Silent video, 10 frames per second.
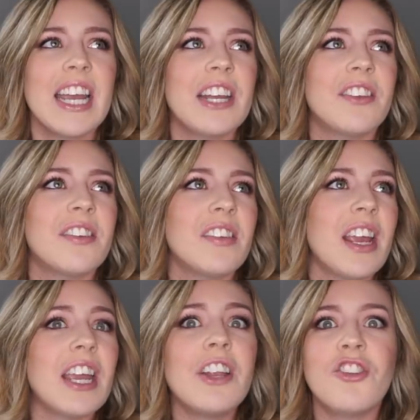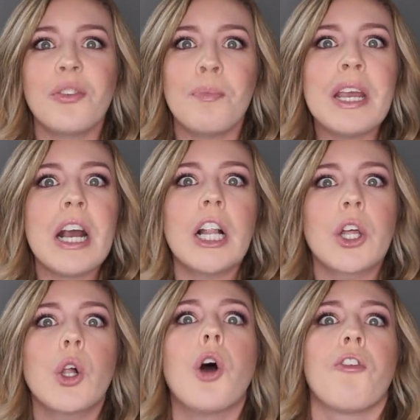it can just be a
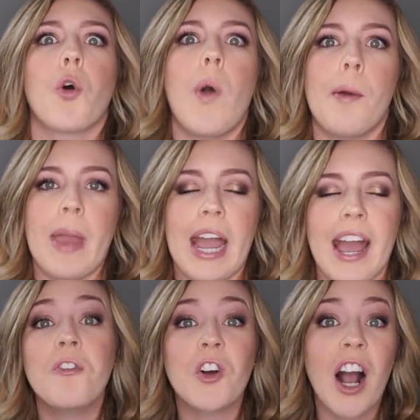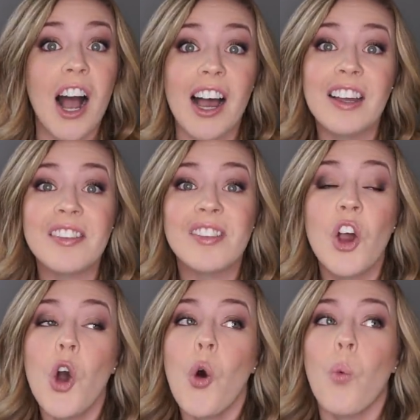little overwhelming. For us,
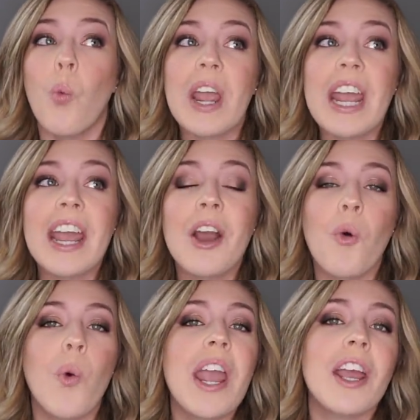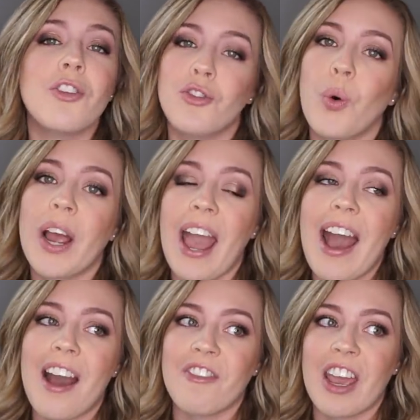we enjoy
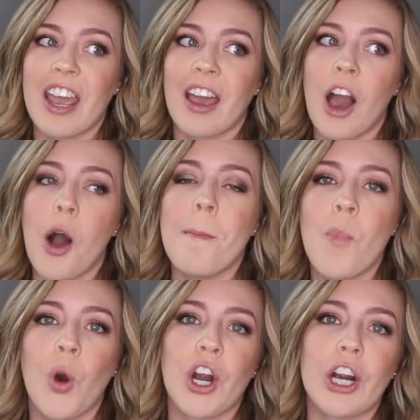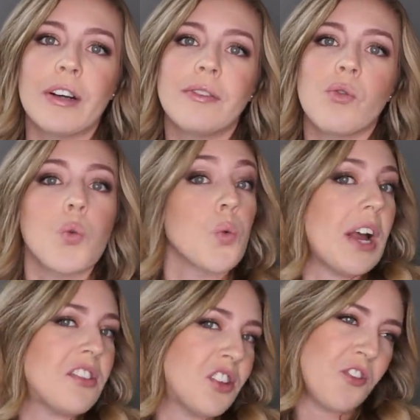having a more
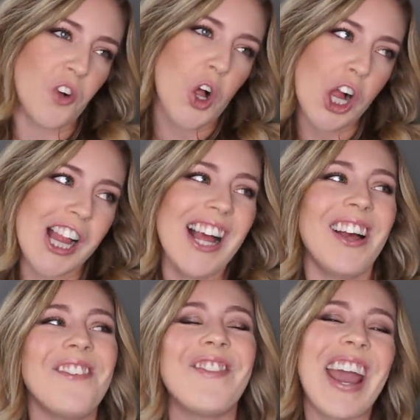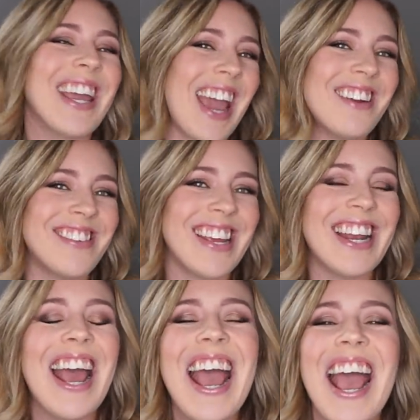restful vacation.
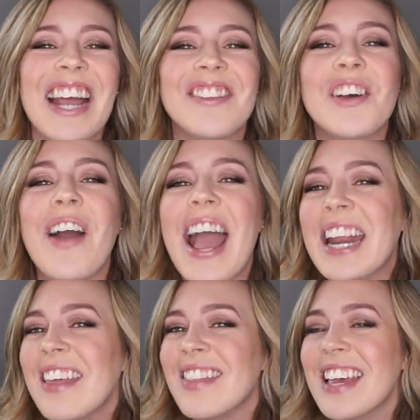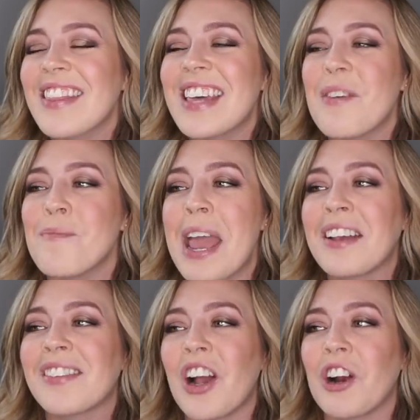And so anything that
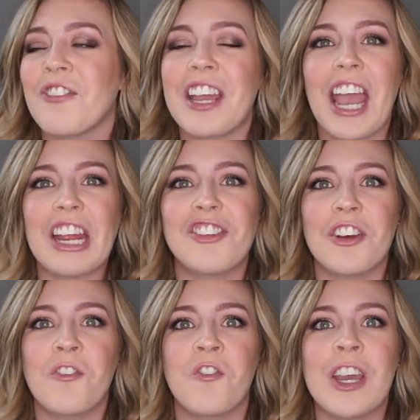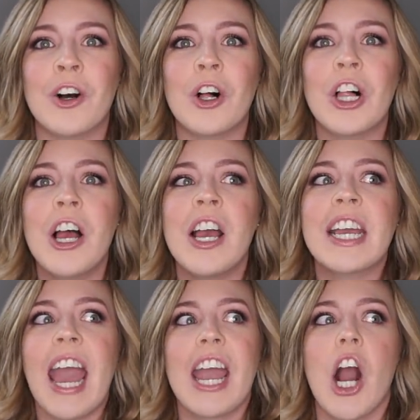makes our vacation feel
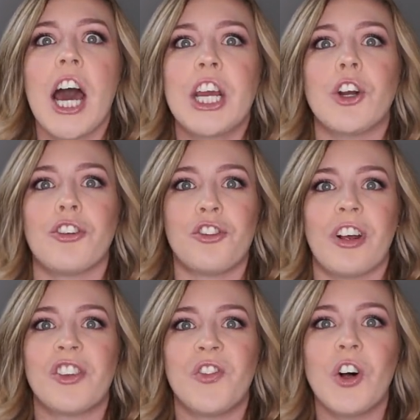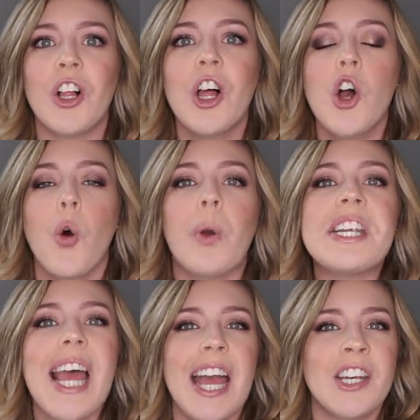chaotic or stressful, we
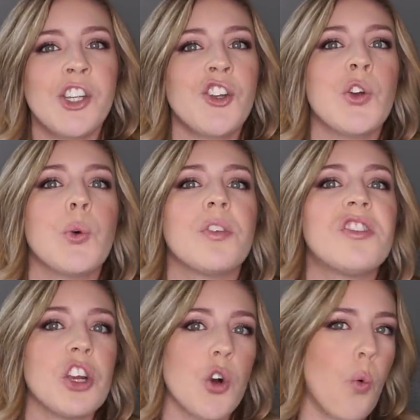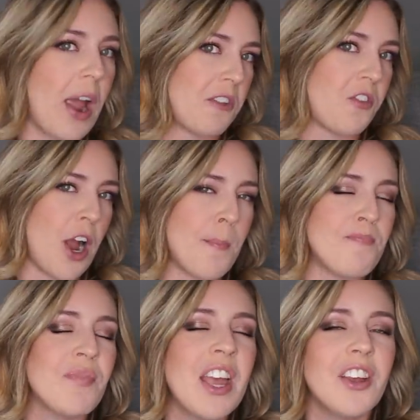tend to steer away from.
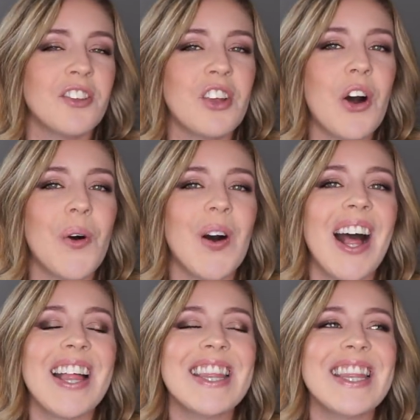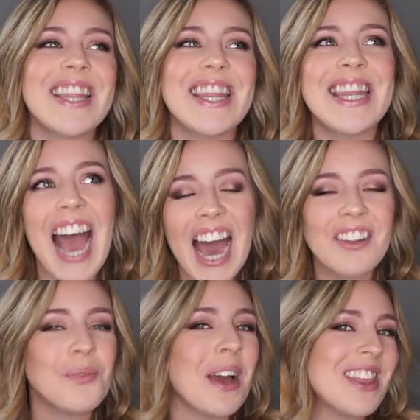So that
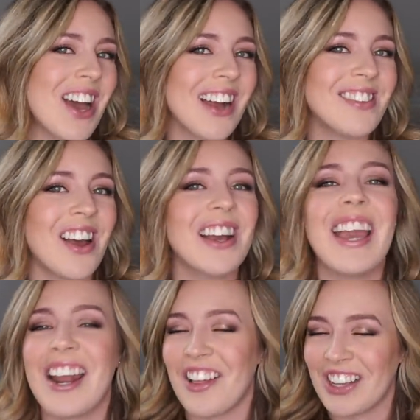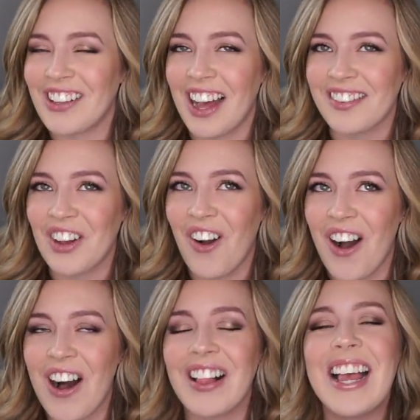is my thoughts again on the Classic
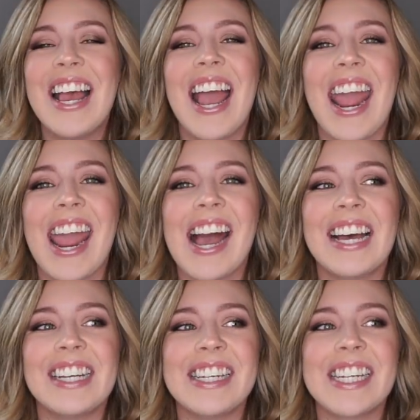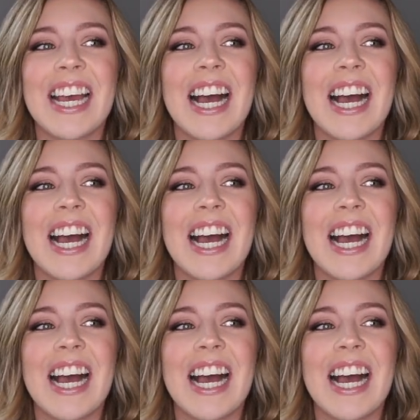Hall, and